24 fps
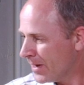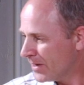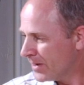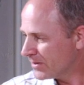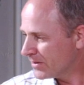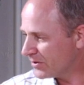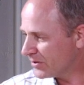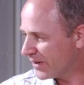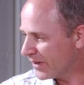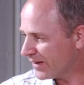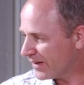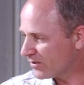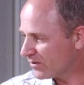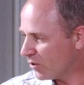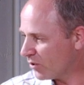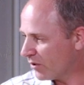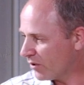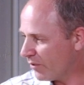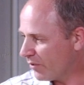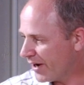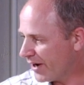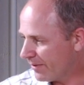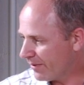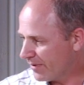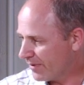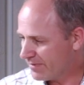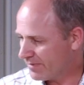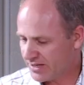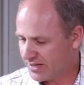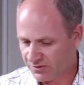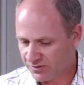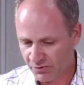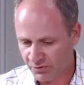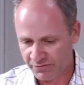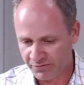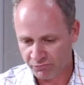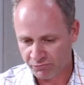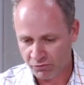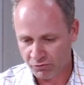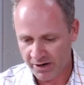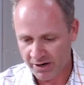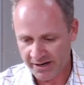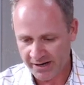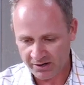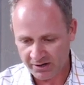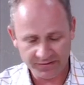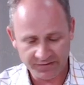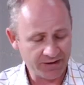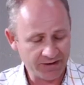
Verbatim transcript: So that's going way up. It means we've run out of